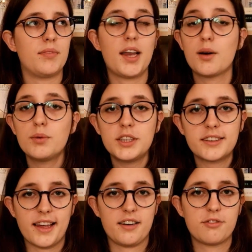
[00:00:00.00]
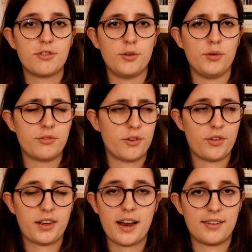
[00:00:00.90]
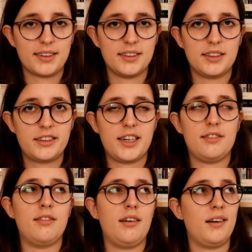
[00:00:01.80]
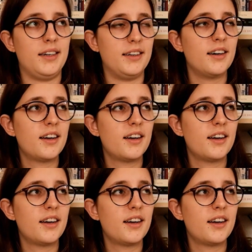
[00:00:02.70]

And I wish that for the characters, genuinely.